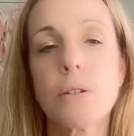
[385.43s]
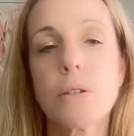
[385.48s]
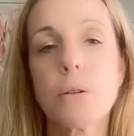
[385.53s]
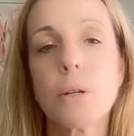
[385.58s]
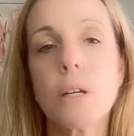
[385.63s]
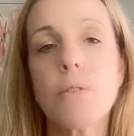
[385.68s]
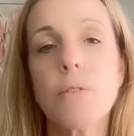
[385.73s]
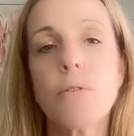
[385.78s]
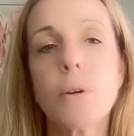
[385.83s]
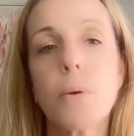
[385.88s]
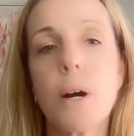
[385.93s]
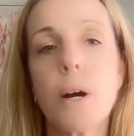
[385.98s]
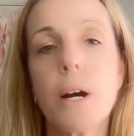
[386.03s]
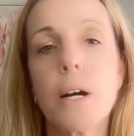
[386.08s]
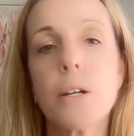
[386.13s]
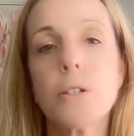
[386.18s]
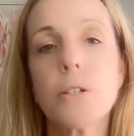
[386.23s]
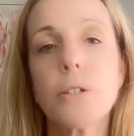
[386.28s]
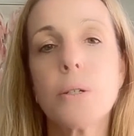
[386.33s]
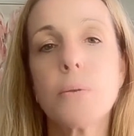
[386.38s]
So if you
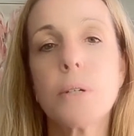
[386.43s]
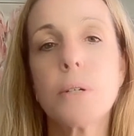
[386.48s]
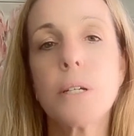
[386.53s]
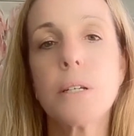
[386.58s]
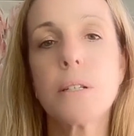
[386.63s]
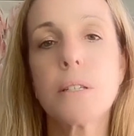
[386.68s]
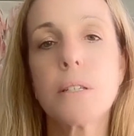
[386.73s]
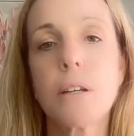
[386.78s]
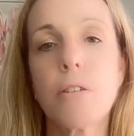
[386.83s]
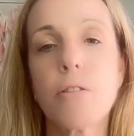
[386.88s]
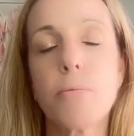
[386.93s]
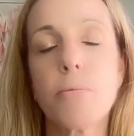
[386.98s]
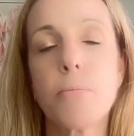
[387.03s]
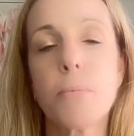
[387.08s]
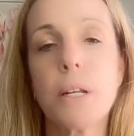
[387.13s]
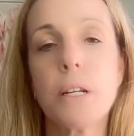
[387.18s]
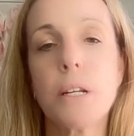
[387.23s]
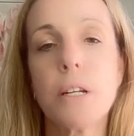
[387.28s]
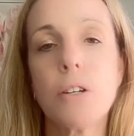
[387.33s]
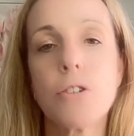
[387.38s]
are doing
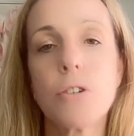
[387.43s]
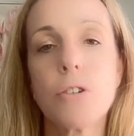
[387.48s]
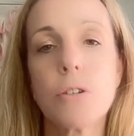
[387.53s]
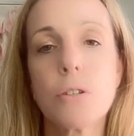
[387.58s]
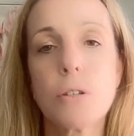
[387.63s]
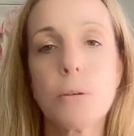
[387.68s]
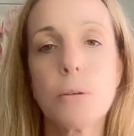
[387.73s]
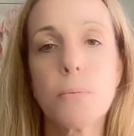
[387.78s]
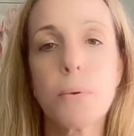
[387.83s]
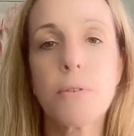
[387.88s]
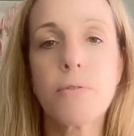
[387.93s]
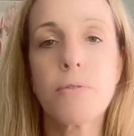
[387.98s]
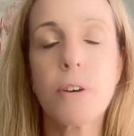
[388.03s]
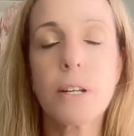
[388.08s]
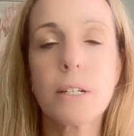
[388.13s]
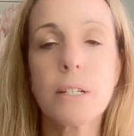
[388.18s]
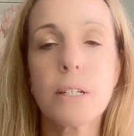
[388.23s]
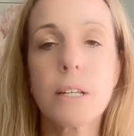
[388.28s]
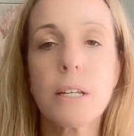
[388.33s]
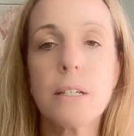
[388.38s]
self-managed super
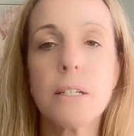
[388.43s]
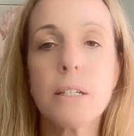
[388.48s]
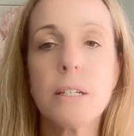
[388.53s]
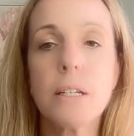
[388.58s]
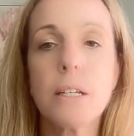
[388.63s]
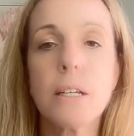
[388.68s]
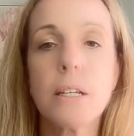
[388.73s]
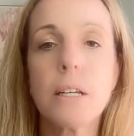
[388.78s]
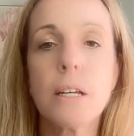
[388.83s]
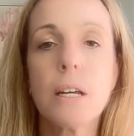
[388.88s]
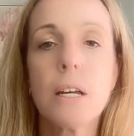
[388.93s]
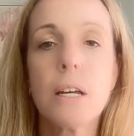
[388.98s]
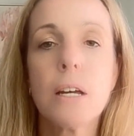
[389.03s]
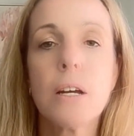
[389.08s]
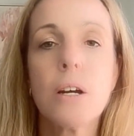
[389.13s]
fund lending,